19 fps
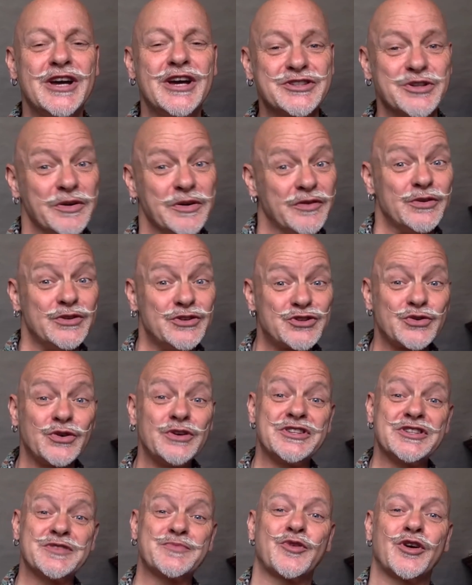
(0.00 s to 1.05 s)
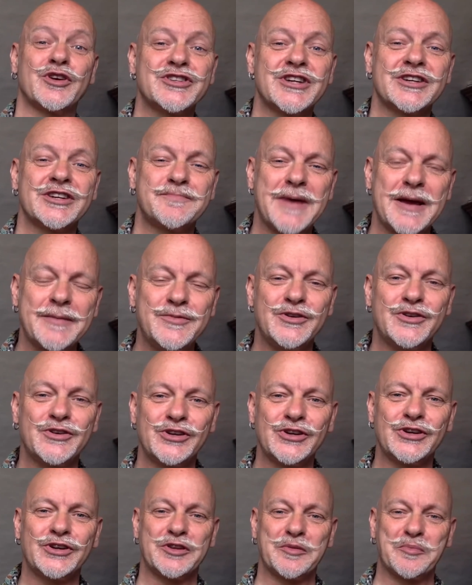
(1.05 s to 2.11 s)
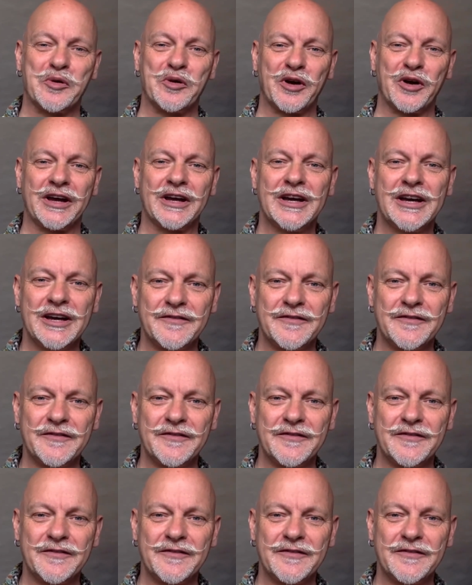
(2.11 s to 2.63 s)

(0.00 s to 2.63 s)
so if you enjoy this project maybe you can look at the book